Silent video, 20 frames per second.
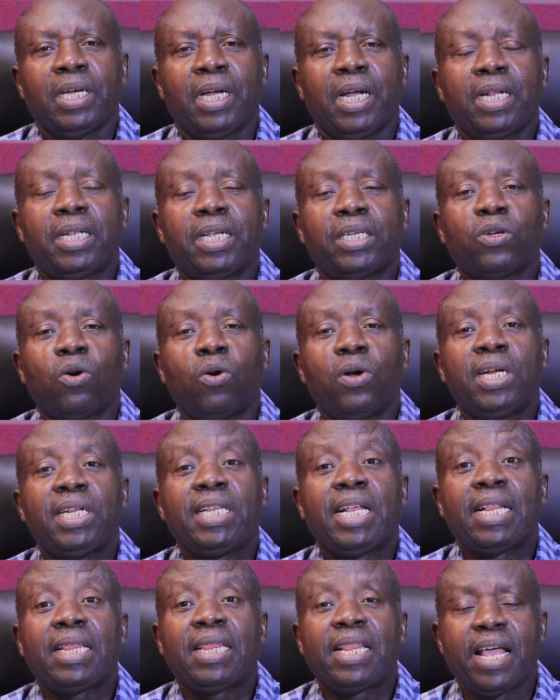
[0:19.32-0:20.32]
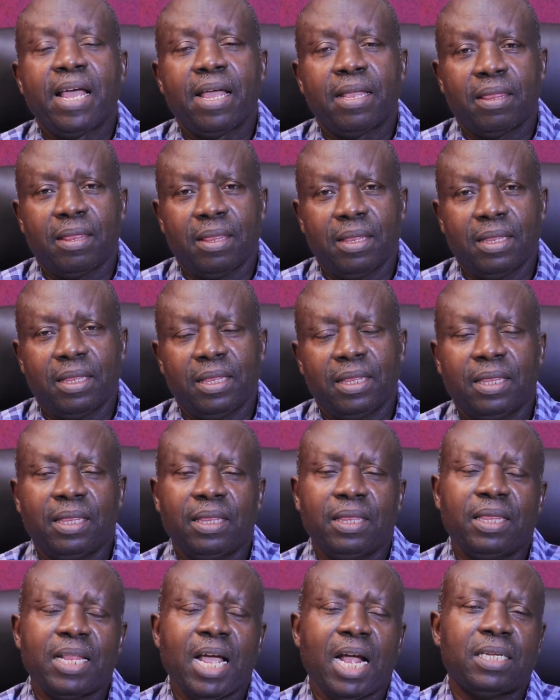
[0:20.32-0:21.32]
It is only the death
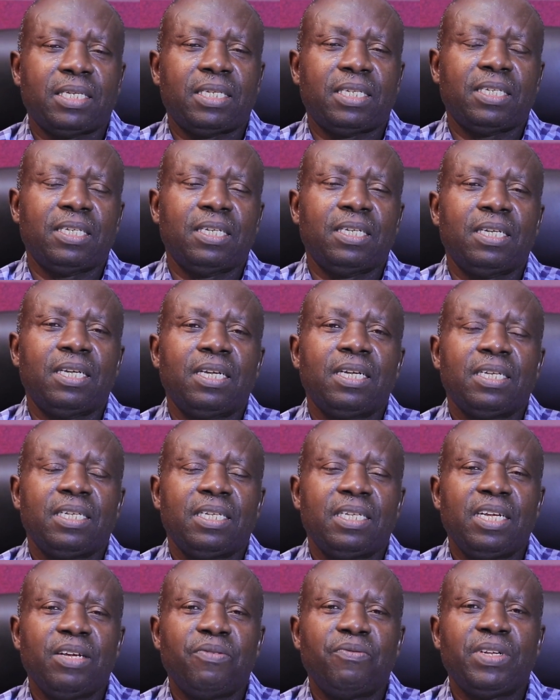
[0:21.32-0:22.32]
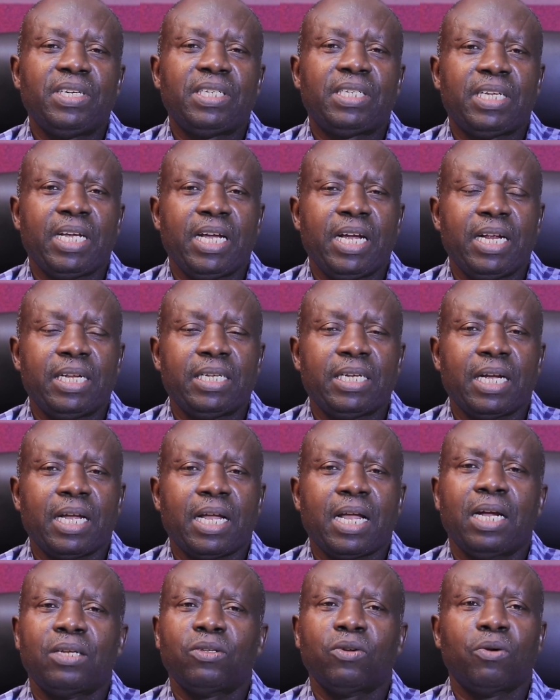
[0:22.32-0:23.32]
that David said
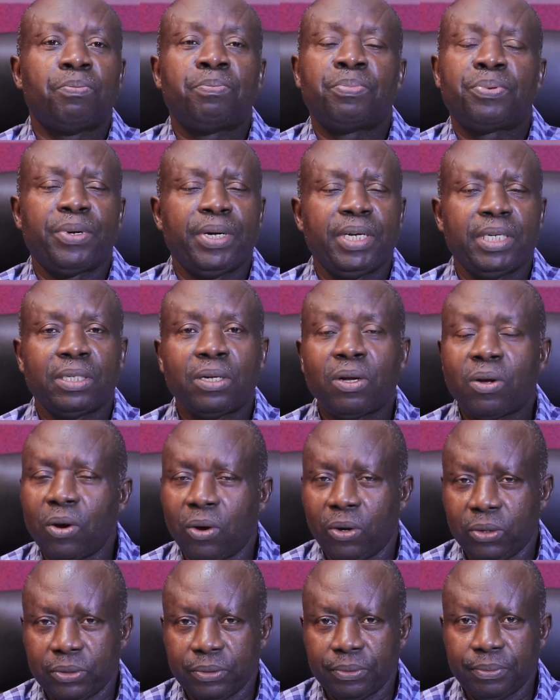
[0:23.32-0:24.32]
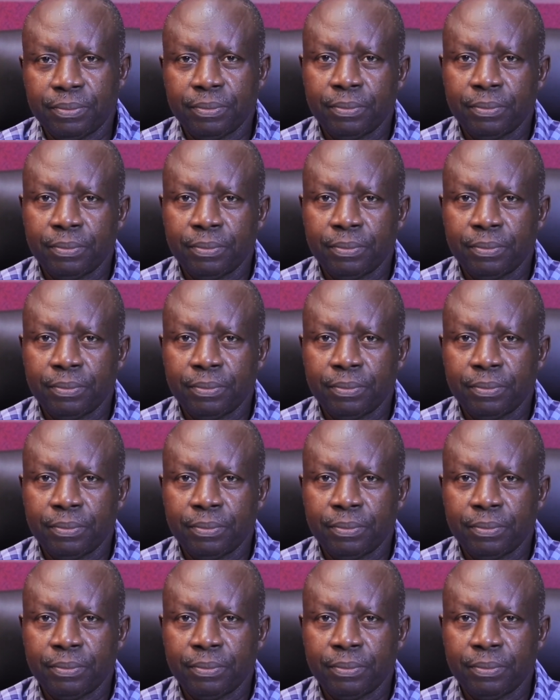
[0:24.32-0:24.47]
cannot praise God.